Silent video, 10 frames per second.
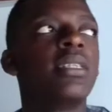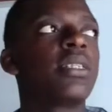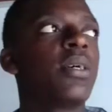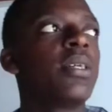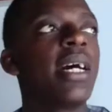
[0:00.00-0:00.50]

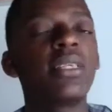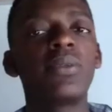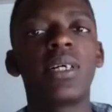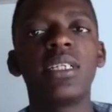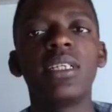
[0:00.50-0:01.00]
So that
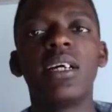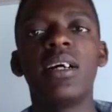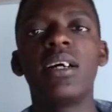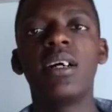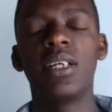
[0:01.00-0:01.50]
one,
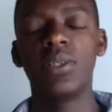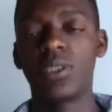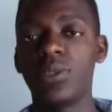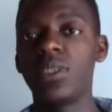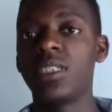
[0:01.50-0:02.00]

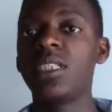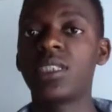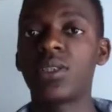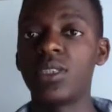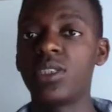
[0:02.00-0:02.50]
it will
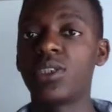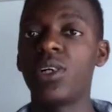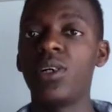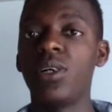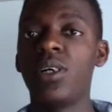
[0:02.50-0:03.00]
release
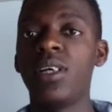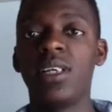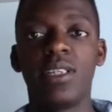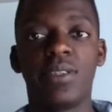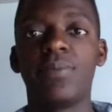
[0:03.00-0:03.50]
cortisol
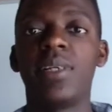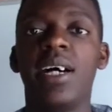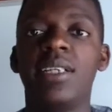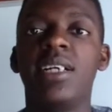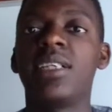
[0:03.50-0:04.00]
into
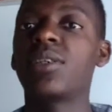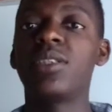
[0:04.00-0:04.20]
blood, and